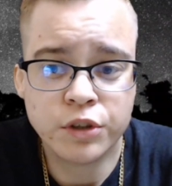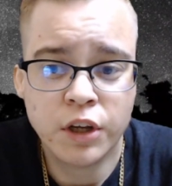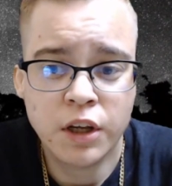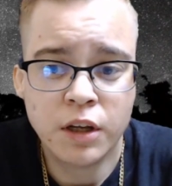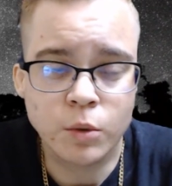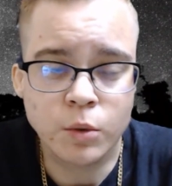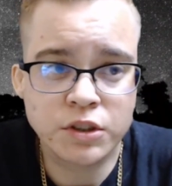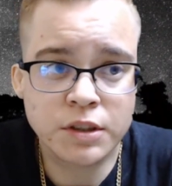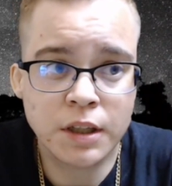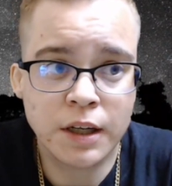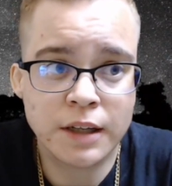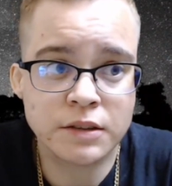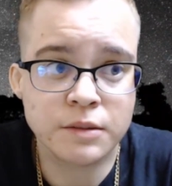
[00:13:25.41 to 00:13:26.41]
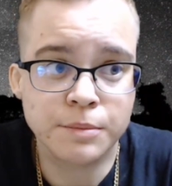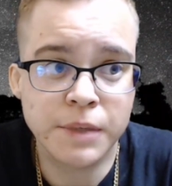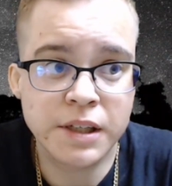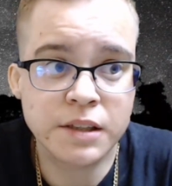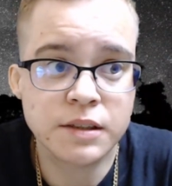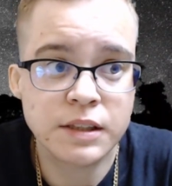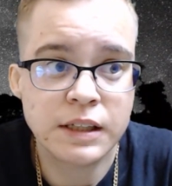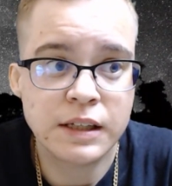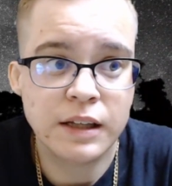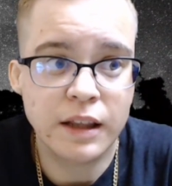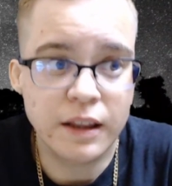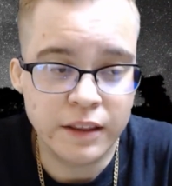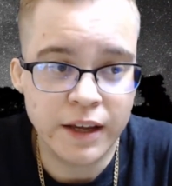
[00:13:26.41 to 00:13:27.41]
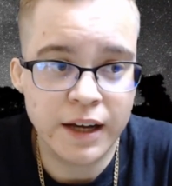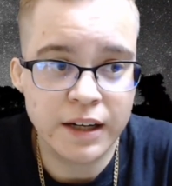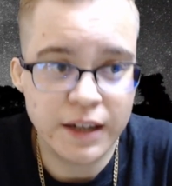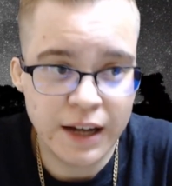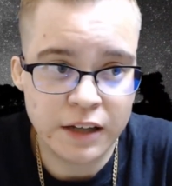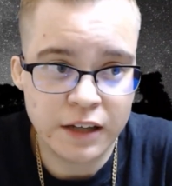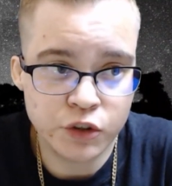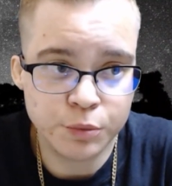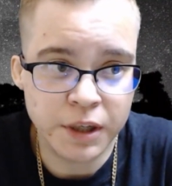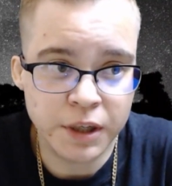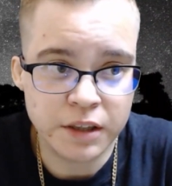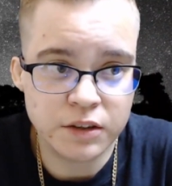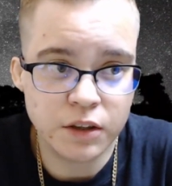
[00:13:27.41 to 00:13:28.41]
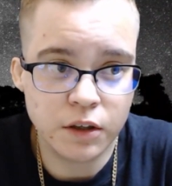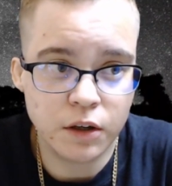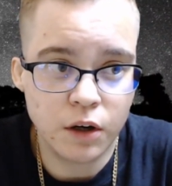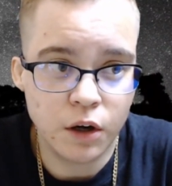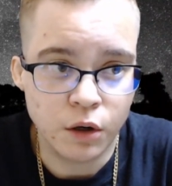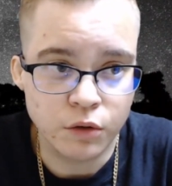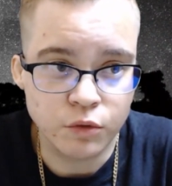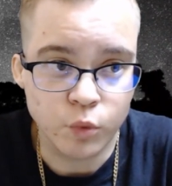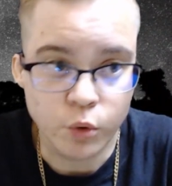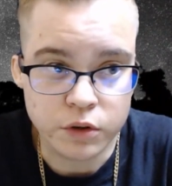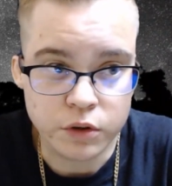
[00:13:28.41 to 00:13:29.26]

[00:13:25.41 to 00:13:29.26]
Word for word: which has made that aspect of work